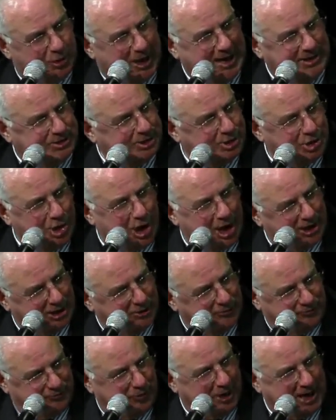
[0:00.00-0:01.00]
great to
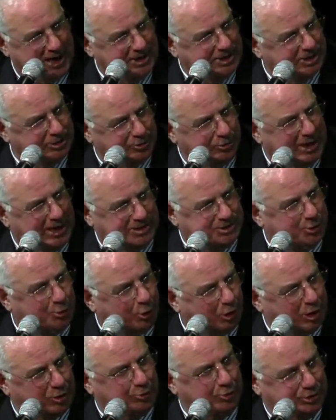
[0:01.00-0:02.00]
call you friend and great
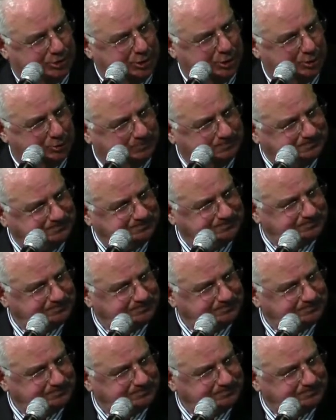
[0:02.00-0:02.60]
to work with you.